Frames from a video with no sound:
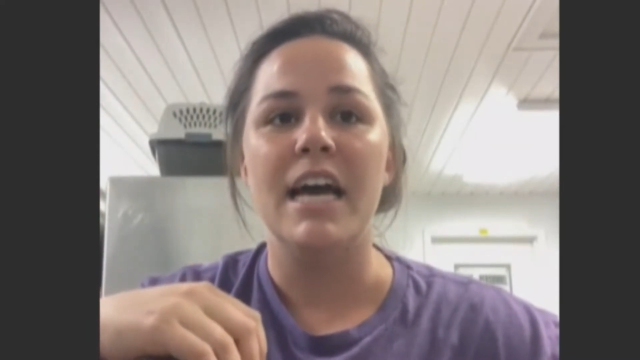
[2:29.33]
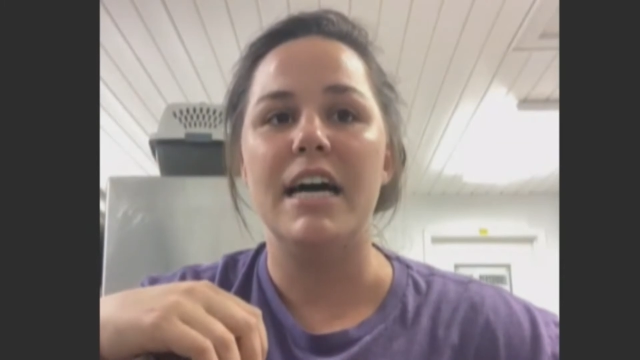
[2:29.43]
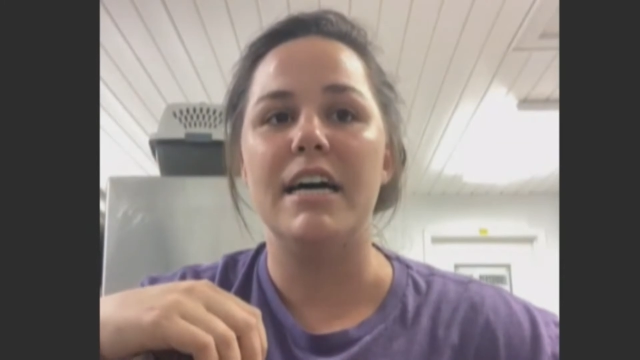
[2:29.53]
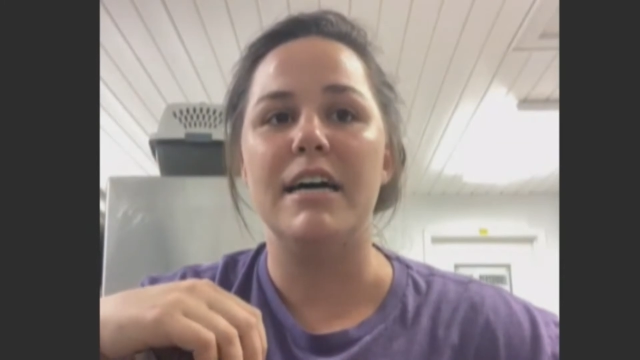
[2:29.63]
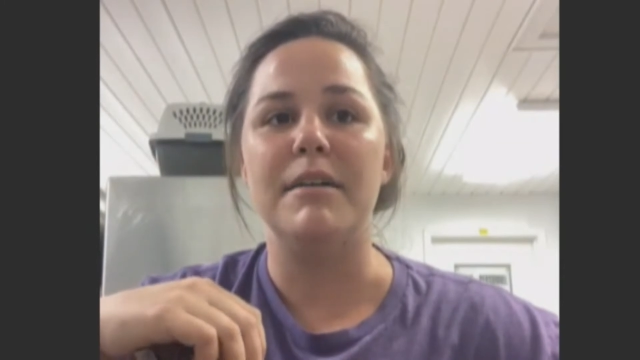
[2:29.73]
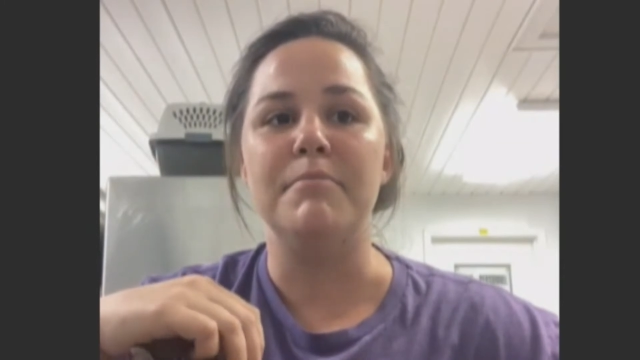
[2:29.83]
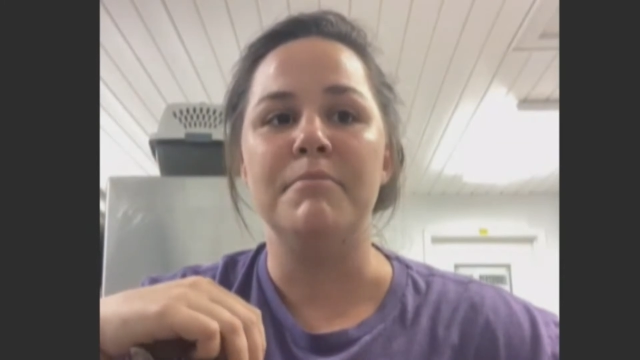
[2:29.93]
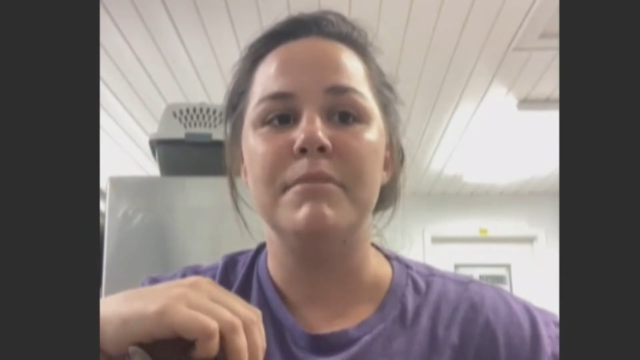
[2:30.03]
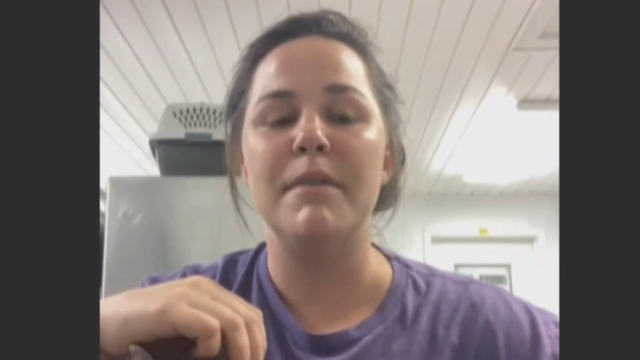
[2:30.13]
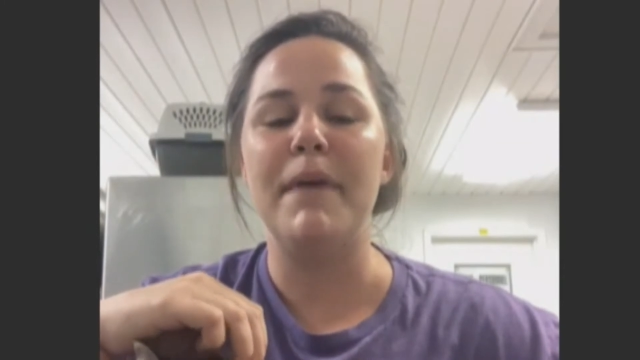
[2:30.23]

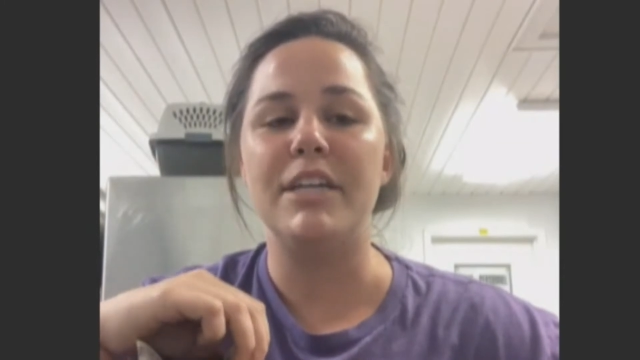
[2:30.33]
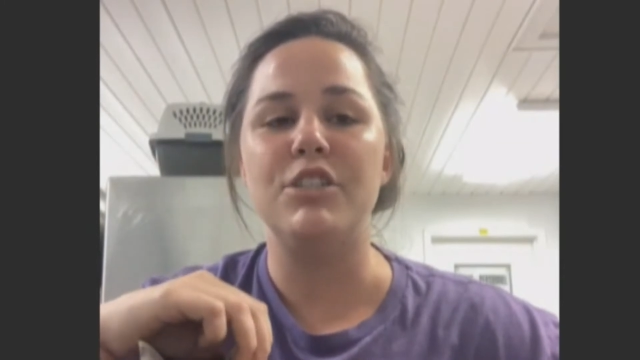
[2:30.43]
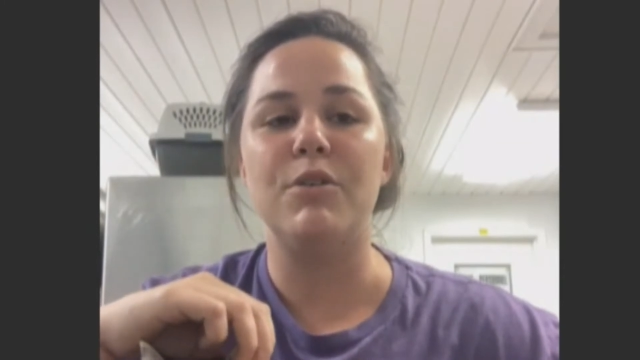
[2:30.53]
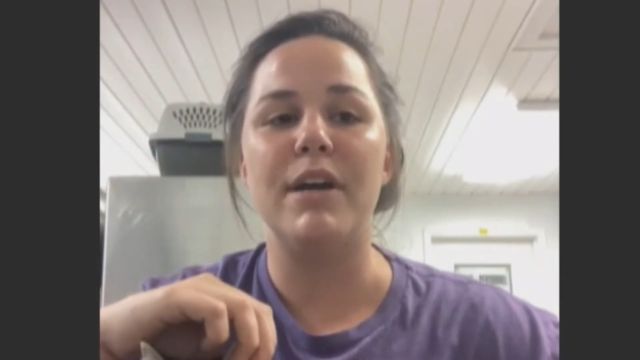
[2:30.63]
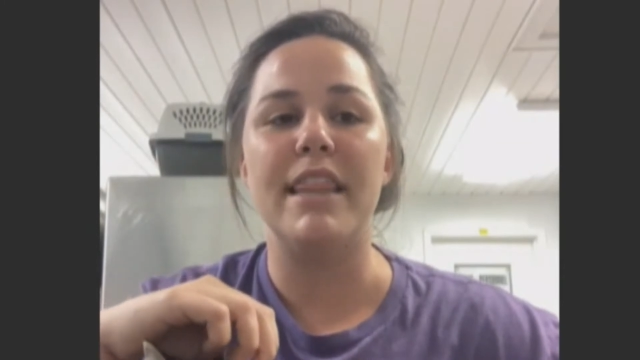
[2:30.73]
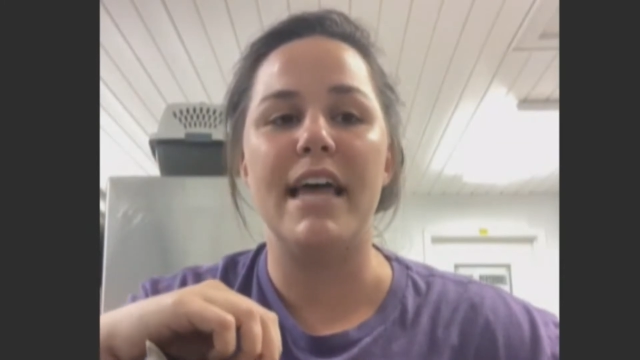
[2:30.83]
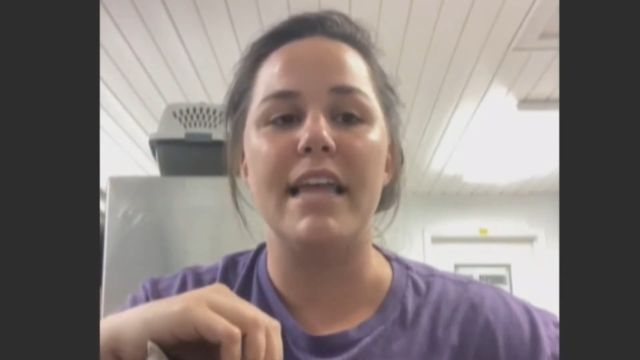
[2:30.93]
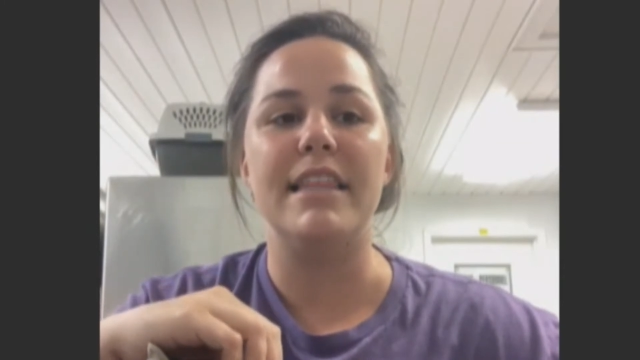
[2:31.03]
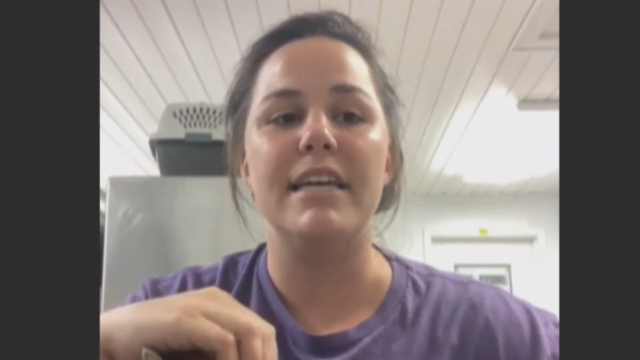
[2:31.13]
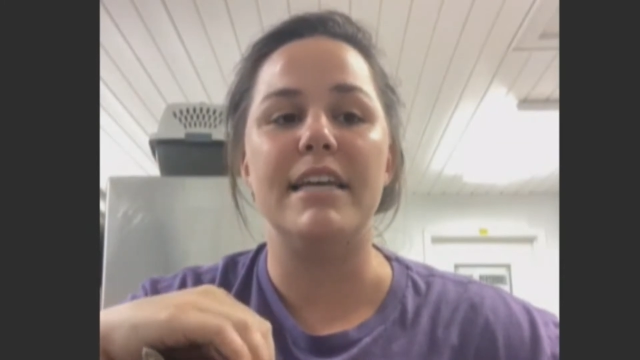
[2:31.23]
to make sure
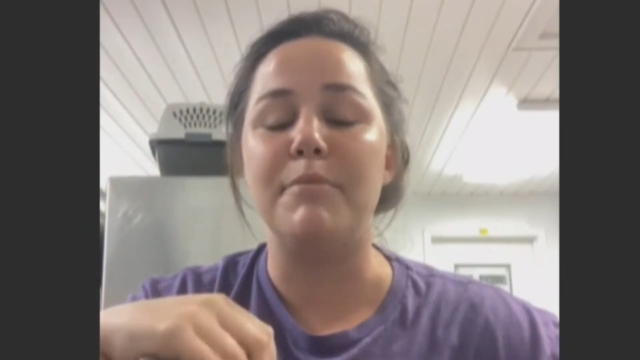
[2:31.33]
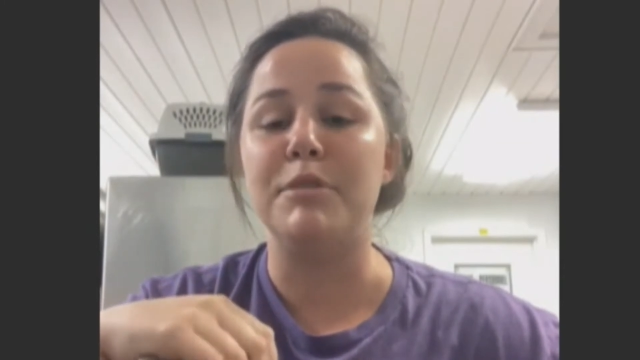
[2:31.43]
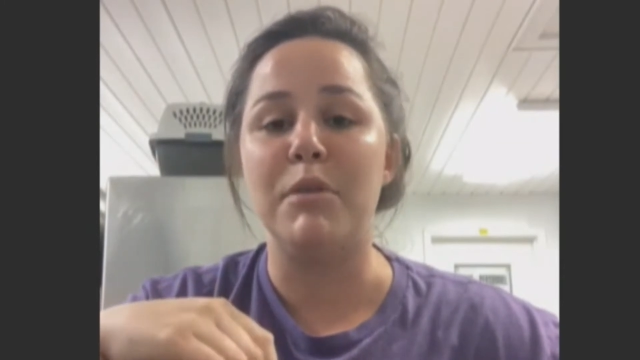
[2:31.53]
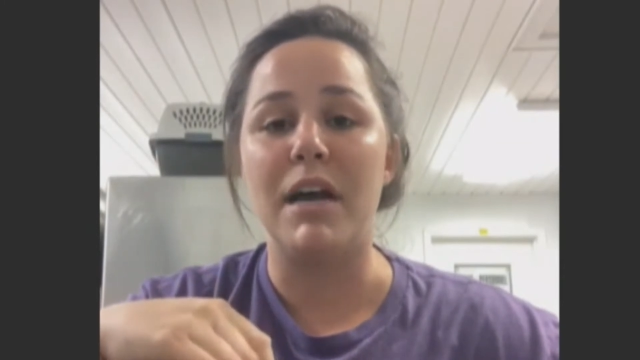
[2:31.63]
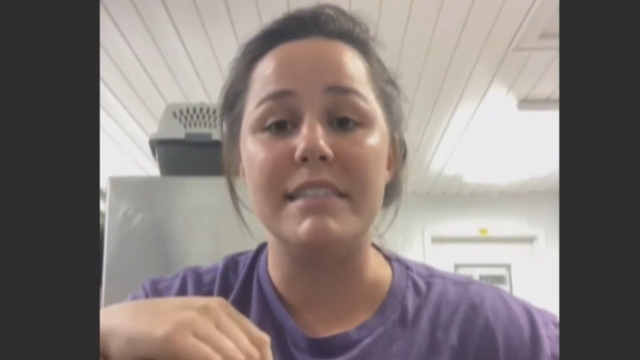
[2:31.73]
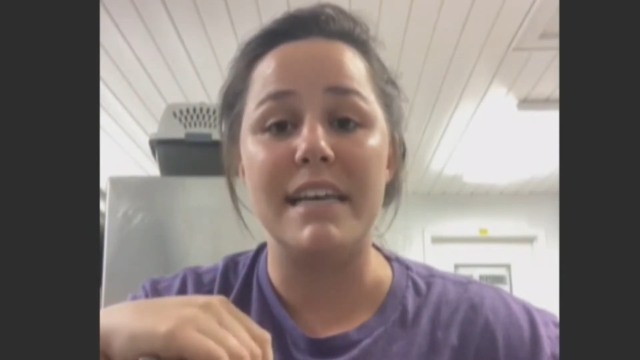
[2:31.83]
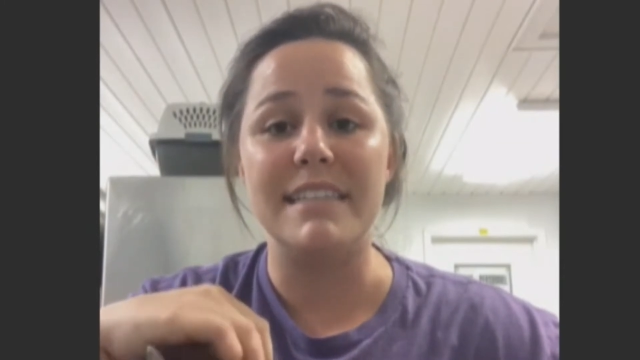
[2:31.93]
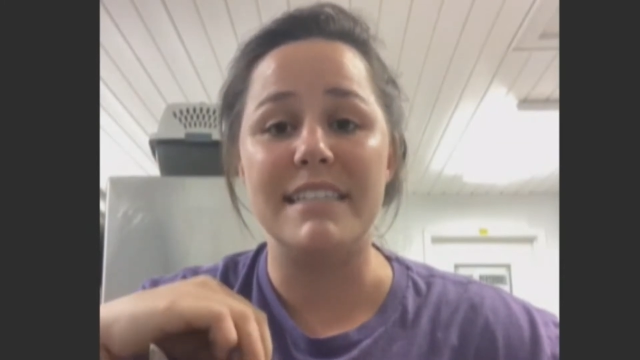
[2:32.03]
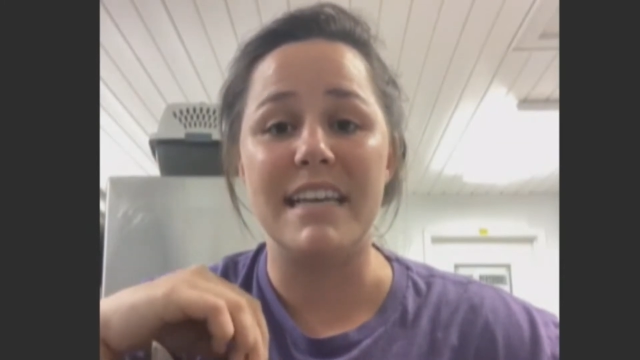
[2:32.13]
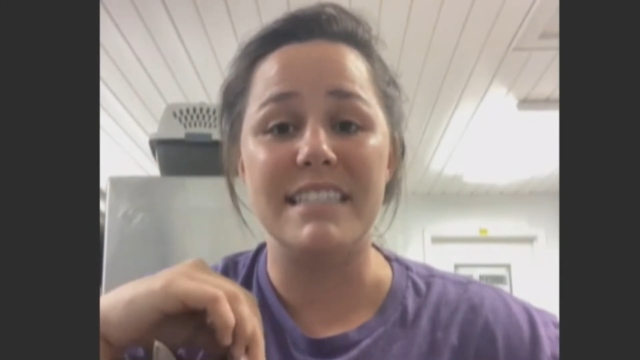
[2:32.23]
that the adoption process
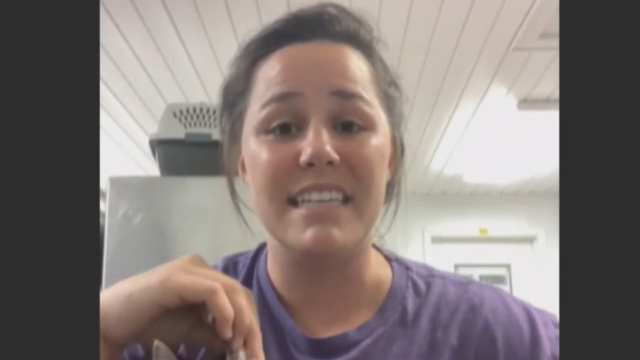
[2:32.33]
is as